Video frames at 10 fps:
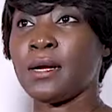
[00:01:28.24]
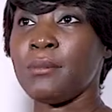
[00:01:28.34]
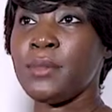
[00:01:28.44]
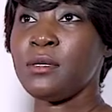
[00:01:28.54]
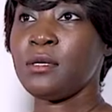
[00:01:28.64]

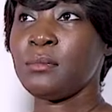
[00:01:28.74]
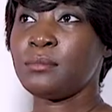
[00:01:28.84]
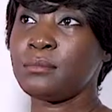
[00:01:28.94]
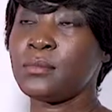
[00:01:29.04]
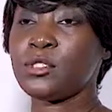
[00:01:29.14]
I mean, uh,
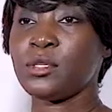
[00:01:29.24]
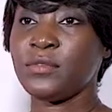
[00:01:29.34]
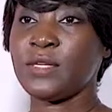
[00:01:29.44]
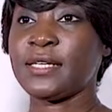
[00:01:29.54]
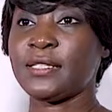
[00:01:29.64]
most
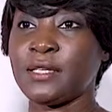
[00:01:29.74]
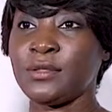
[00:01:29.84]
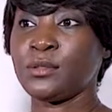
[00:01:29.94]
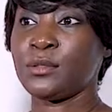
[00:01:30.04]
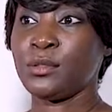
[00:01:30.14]
of the,
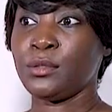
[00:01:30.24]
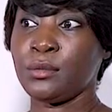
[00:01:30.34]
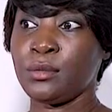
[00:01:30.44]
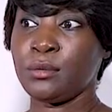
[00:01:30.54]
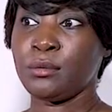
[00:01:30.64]

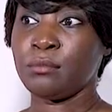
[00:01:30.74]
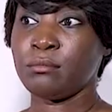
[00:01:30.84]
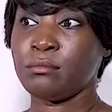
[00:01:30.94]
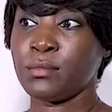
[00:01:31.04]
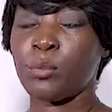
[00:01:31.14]
the,
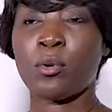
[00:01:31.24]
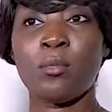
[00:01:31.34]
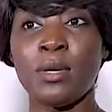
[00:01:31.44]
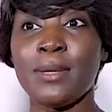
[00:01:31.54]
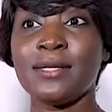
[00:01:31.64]
the
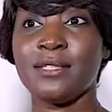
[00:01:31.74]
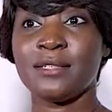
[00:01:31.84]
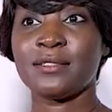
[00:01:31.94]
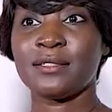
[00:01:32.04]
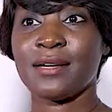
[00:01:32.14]

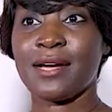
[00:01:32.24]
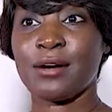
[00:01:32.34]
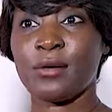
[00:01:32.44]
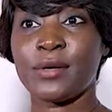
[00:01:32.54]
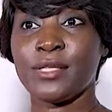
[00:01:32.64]
problematics
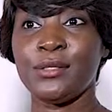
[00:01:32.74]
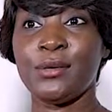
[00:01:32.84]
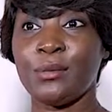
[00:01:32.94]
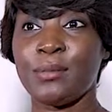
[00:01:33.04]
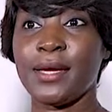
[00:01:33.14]
are already
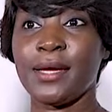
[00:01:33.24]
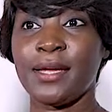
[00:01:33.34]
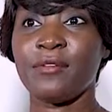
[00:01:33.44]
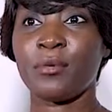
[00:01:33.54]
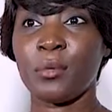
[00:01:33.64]
known by
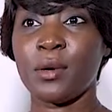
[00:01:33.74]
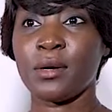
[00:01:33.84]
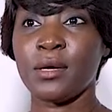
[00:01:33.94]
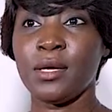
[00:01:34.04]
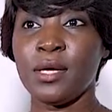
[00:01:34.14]
everyone.